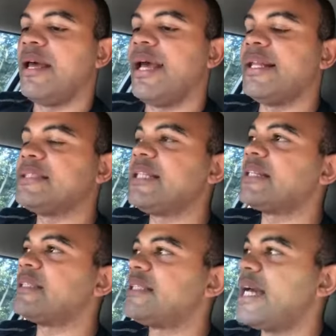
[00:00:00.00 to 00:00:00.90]
And that's not
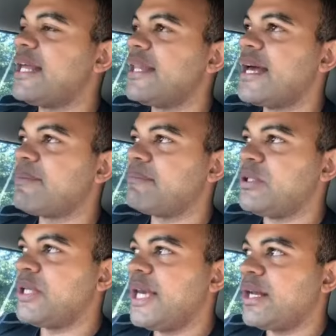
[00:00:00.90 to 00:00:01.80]
to say that
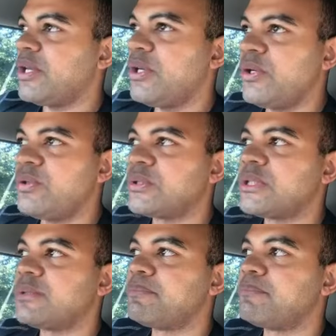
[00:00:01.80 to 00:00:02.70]
you can't
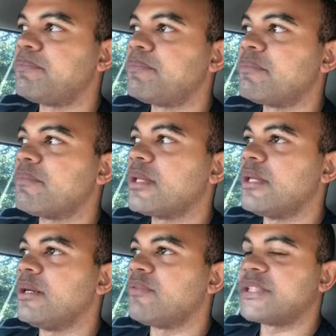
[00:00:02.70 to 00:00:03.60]
use,
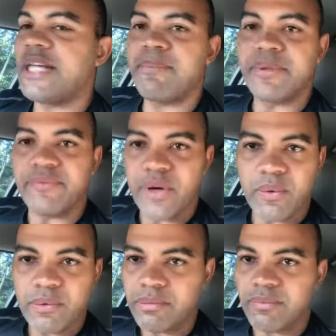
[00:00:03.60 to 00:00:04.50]
for example, the
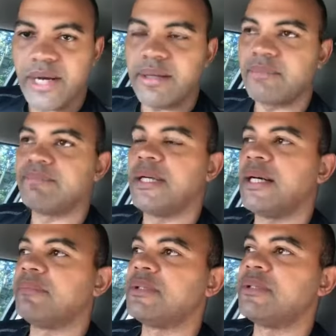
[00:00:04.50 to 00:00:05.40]
phone, right?
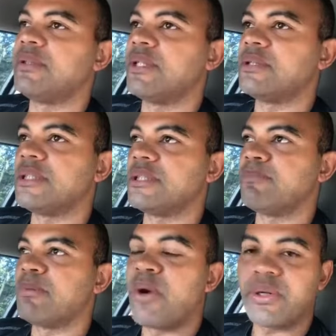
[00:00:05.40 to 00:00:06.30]
To
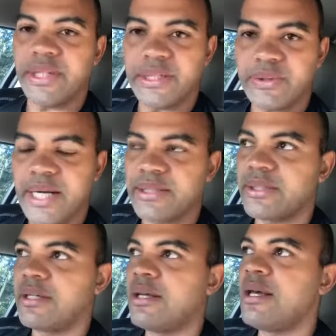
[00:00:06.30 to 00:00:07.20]
promote your lead
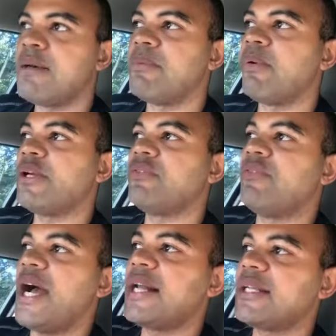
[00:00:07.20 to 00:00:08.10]
attractor. But what you'll
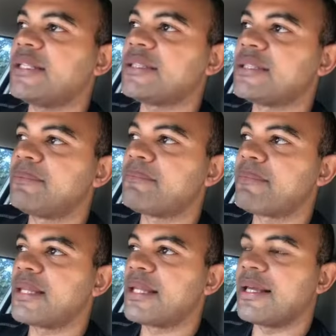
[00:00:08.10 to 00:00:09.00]
find is
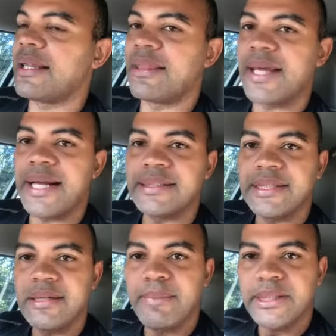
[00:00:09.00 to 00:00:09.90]
that it's
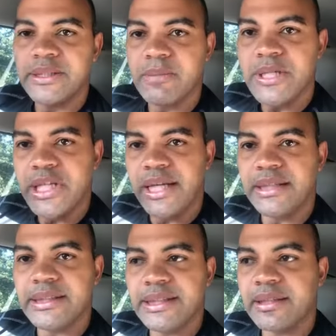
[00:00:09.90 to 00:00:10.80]
going to be so much
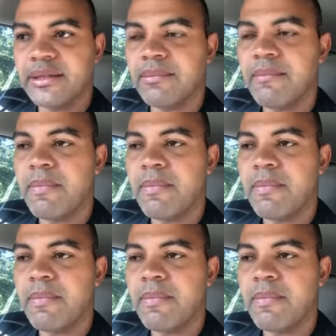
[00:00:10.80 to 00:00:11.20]
easier